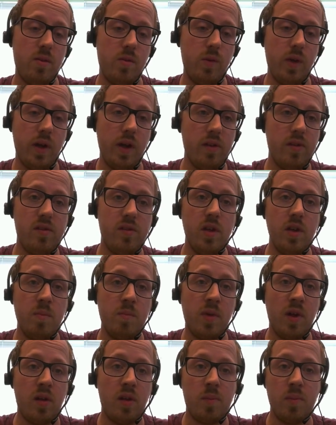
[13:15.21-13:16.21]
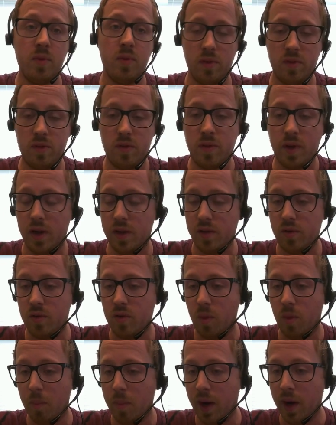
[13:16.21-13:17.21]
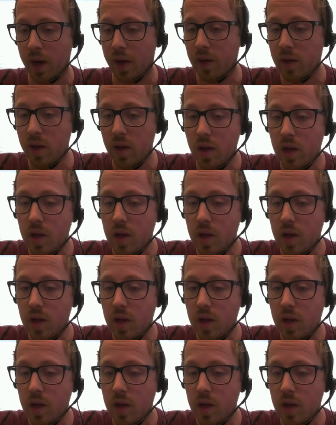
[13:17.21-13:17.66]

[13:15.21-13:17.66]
whereas gene passports try to combine